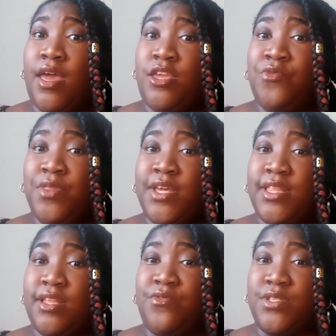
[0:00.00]
And you would
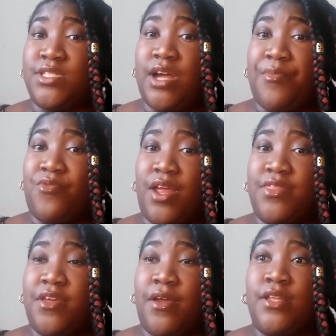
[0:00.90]
think that it would stop
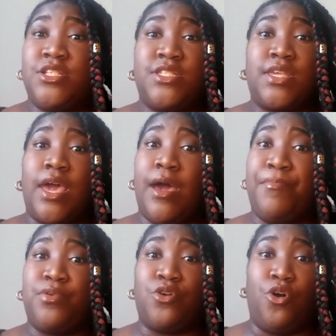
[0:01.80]
right there. It just
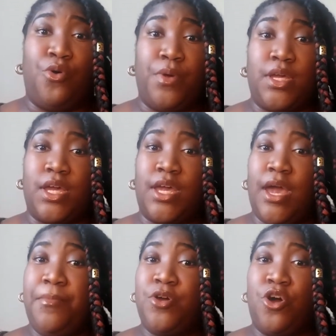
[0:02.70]
kept going. It
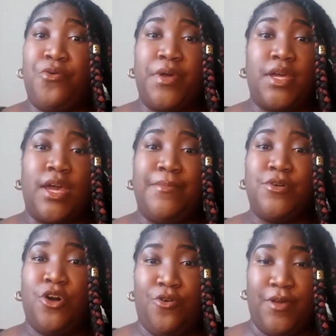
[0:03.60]
kept going,
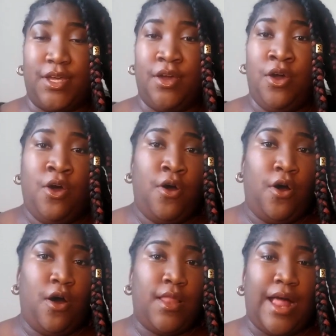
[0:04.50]
kept going,
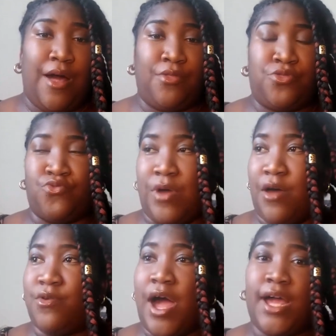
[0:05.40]
all out
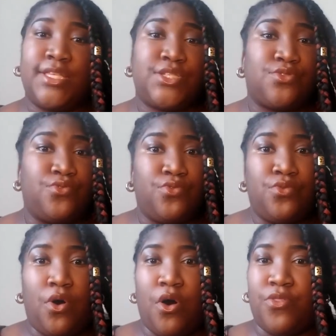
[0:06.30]
throughout high
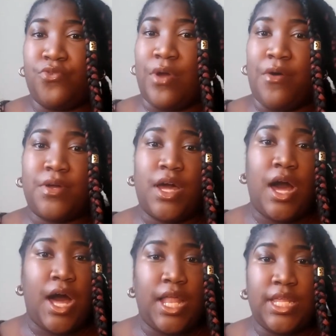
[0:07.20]
school, all throughout
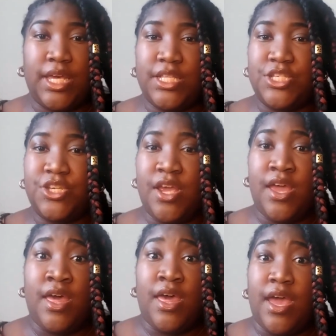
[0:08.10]
college,
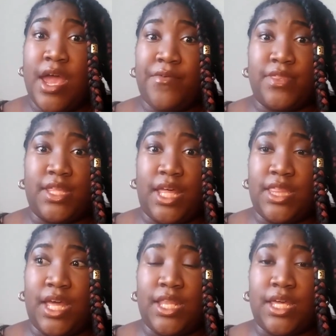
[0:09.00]
everything
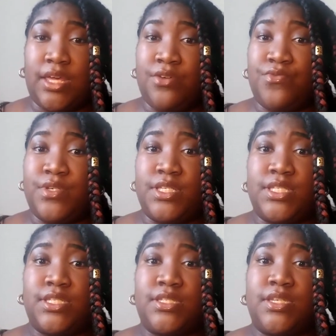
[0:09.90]
like that. Like, it
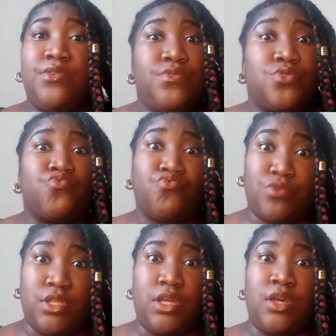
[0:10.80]
was
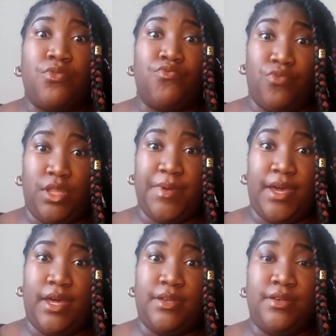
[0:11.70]
really, really
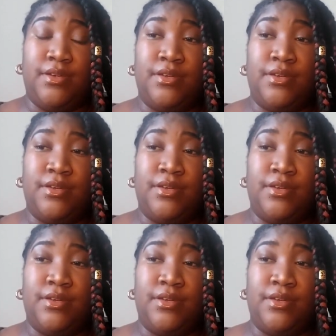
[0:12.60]
bad.